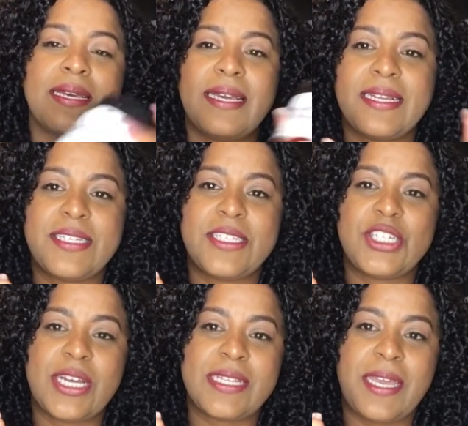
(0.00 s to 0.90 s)
it's the
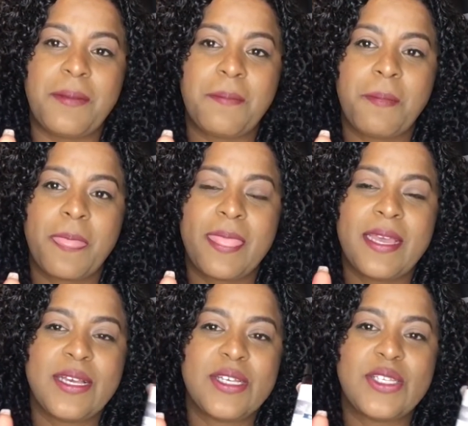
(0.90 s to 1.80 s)
jelly.
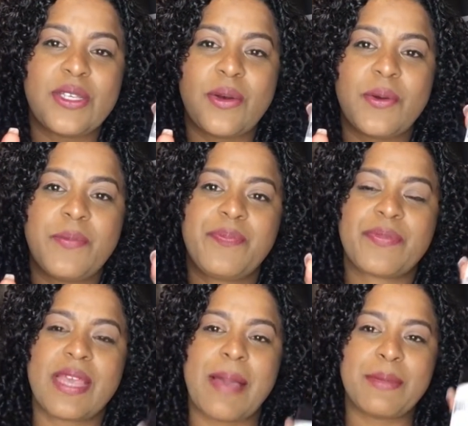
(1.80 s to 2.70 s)
So
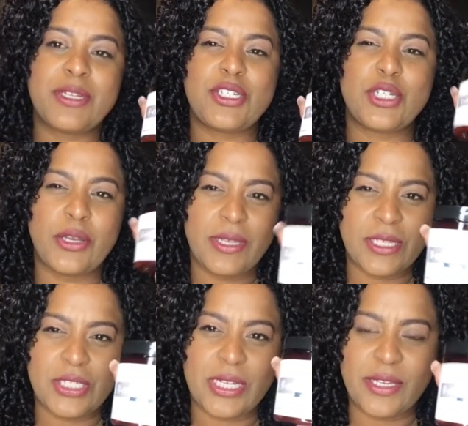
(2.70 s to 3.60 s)
I'm going to show you the
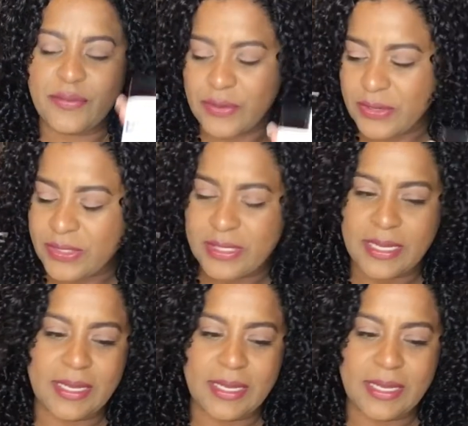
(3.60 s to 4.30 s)
jelly first.